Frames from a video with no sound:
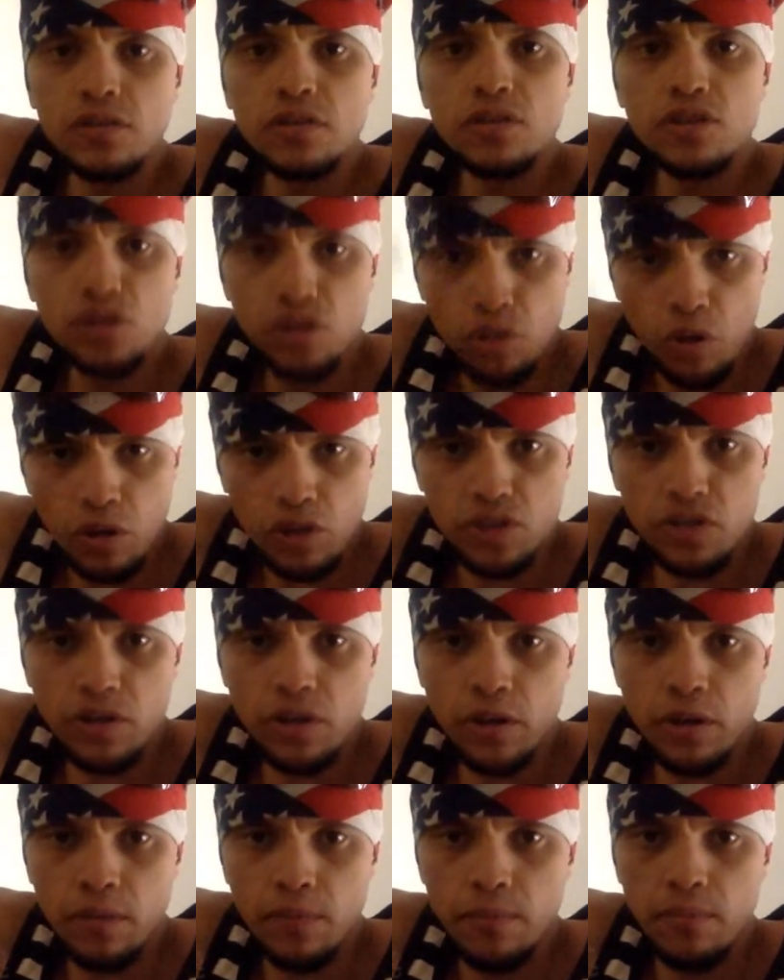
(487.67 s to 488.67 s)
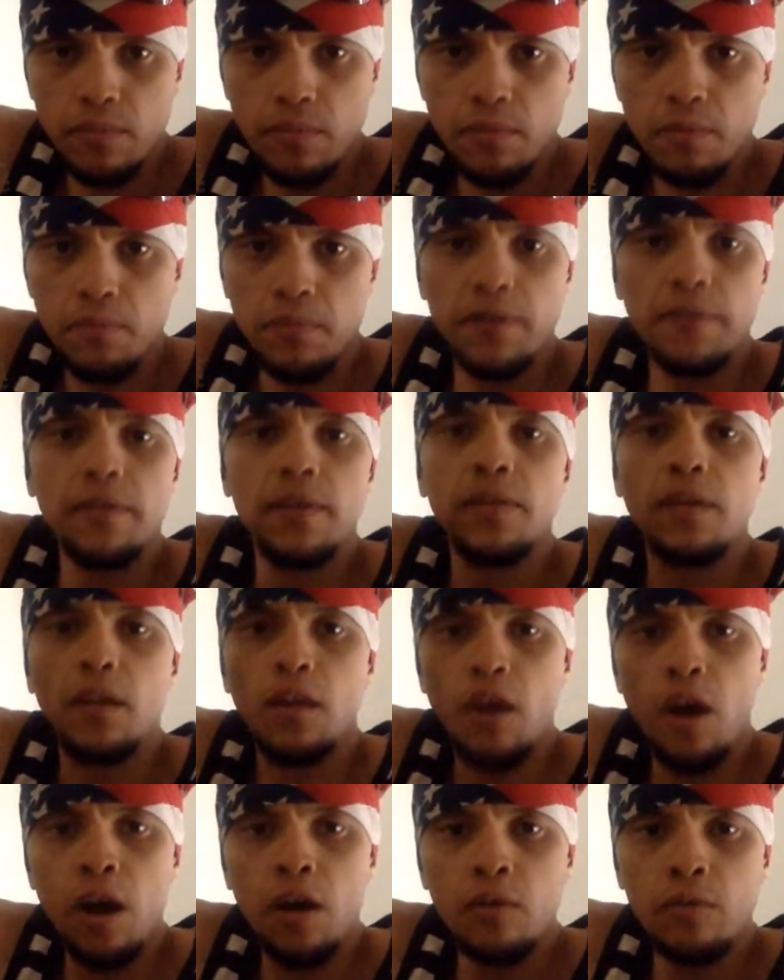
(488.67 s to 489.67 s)
Short term. But in the
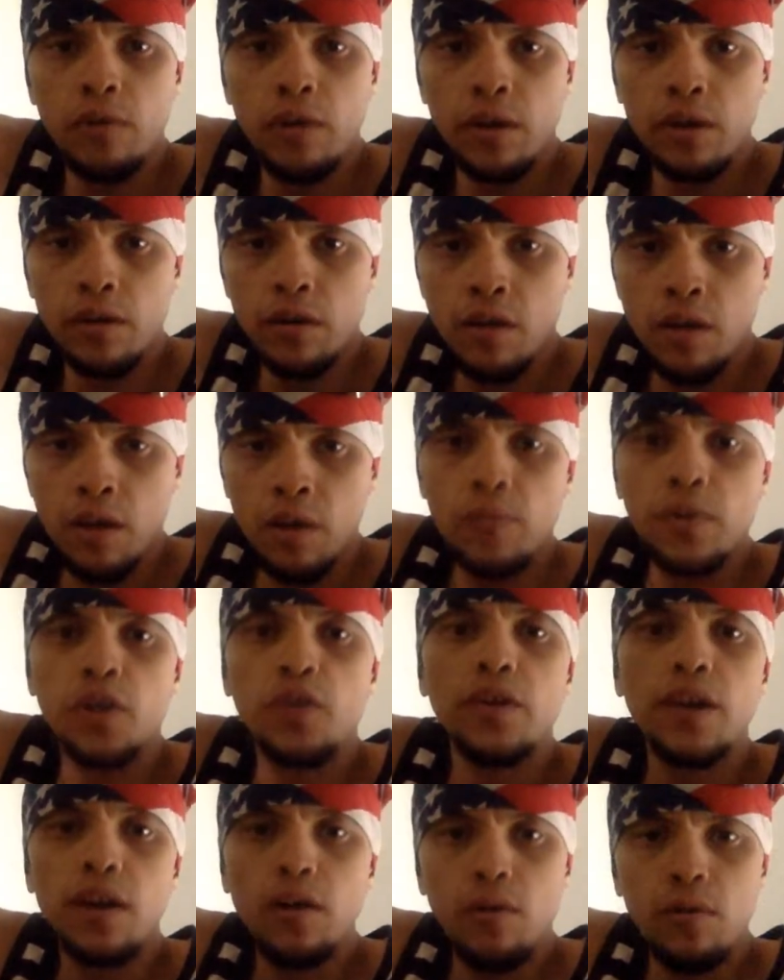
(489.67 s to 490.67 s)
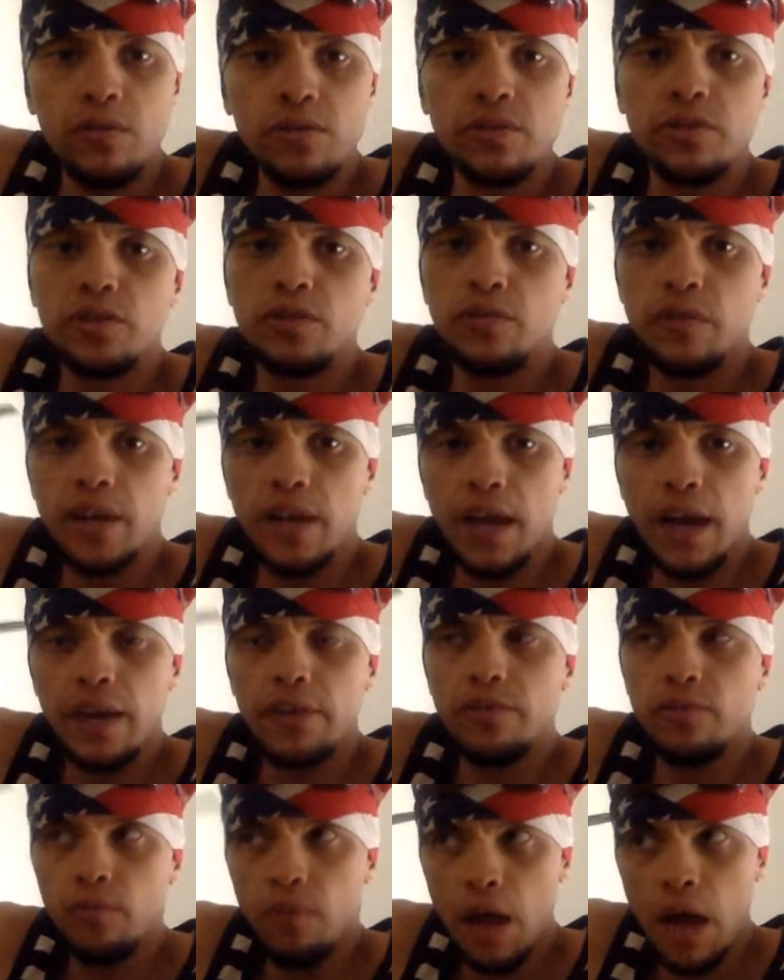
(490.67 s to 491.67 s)
long run, when you get older, you
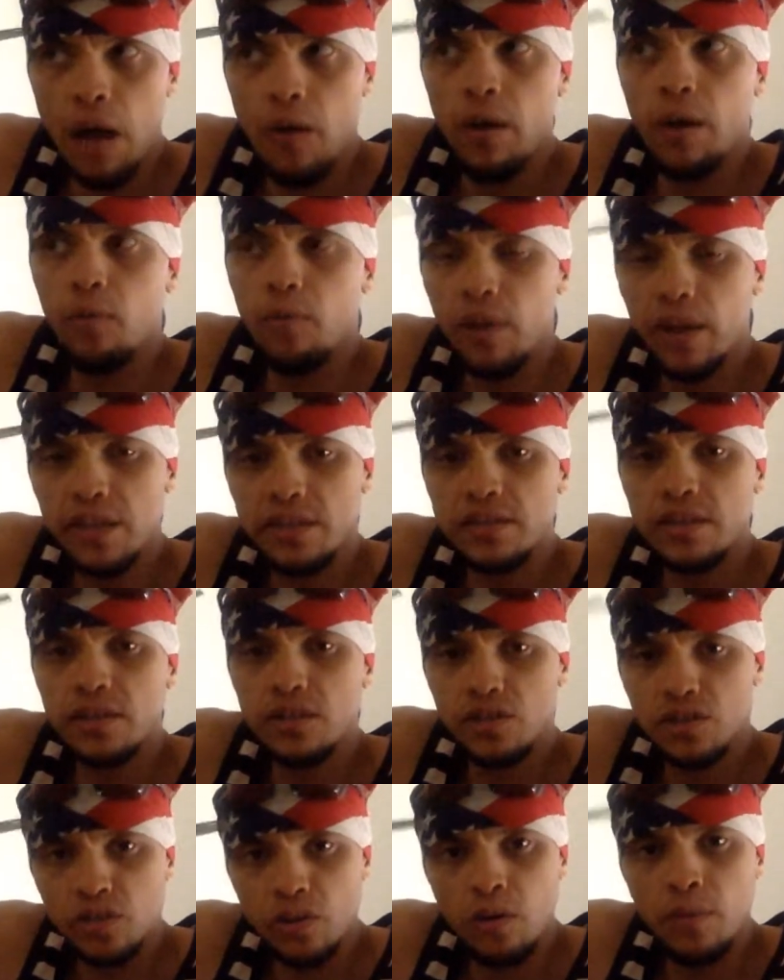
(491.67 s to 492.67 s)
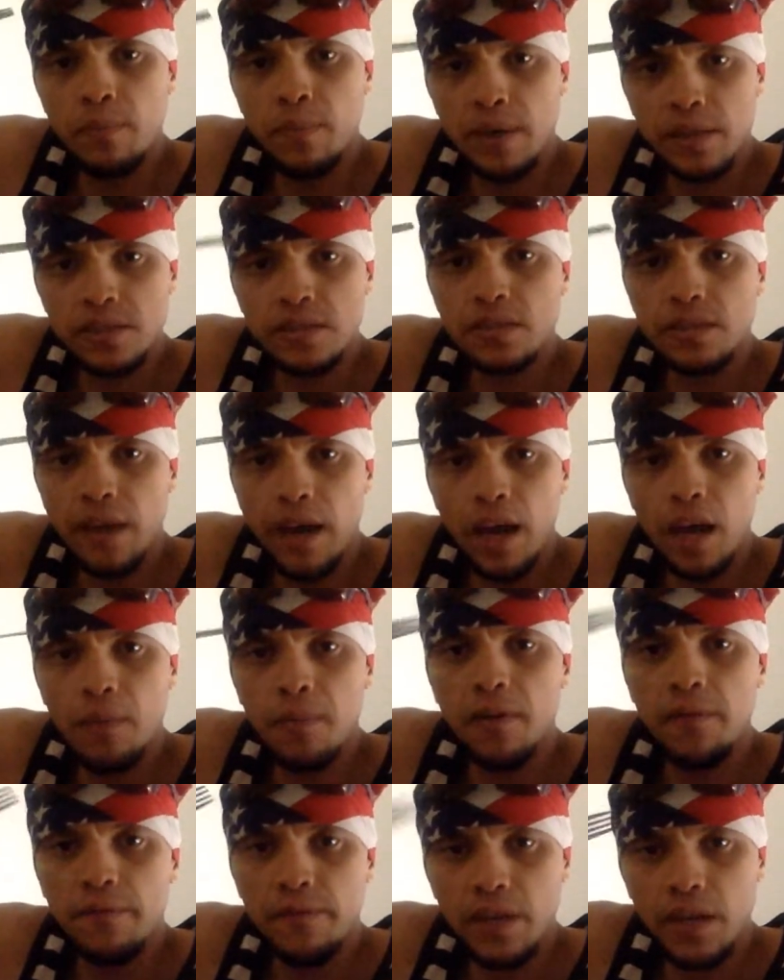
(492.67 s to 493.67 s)
realize, wow, I wasted so much time
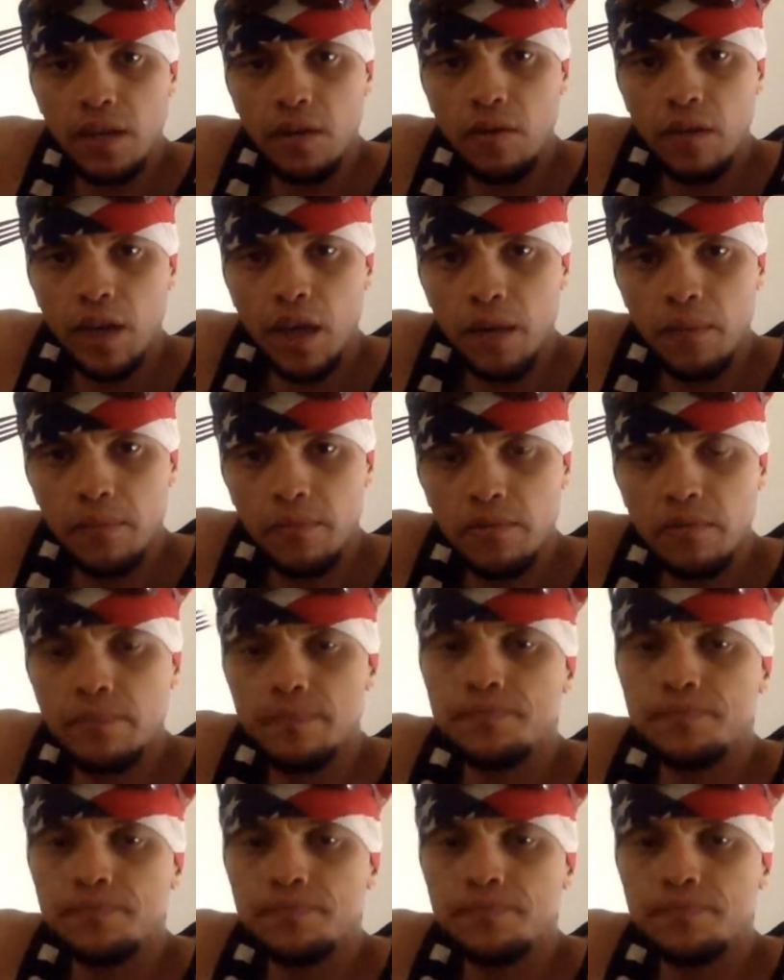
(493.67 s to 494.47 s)
on video games.